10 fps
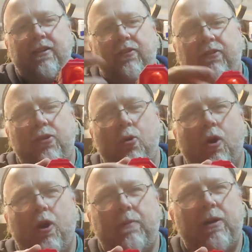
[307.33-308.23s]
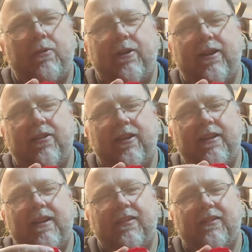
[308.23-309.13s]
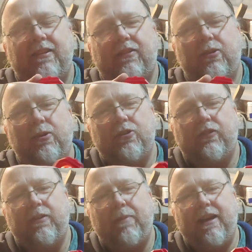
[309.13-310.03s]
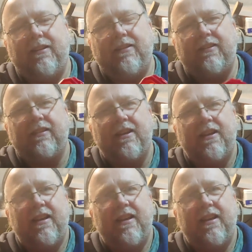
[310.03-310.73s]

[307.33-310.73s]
There's no hop up or anything in this, so it just depends